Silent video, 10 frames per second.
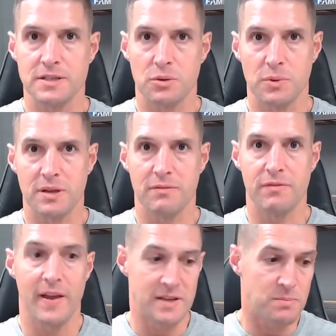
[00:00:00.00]
So we can
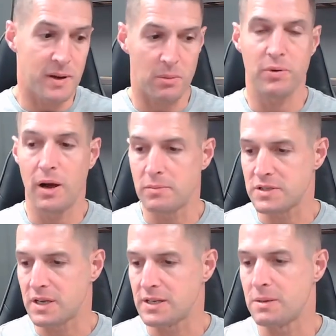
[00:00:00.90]
face bigger problems to get